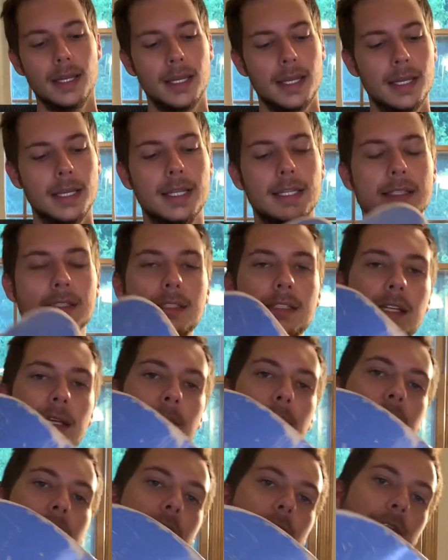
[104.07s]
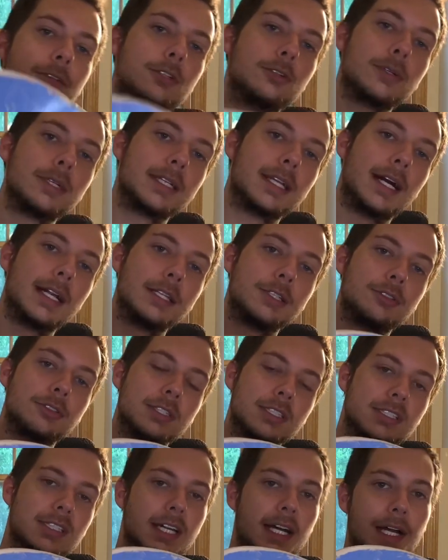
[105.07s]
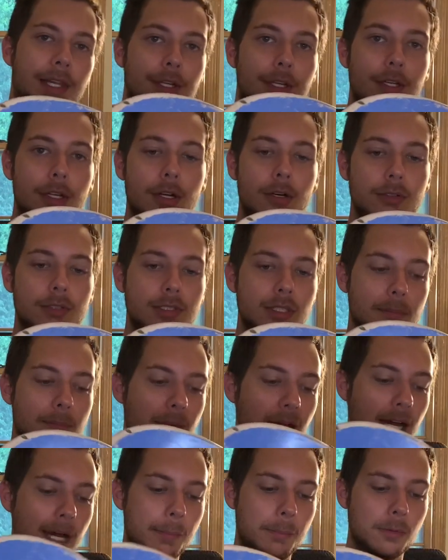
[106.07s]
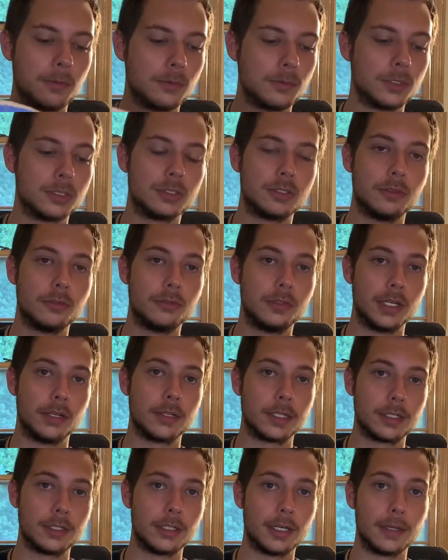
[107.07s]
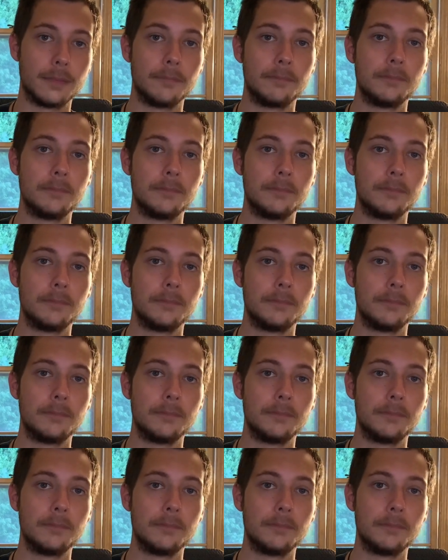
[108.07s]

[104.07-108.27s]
And same thing for doing nollie tricks on the nose. The pop was very good.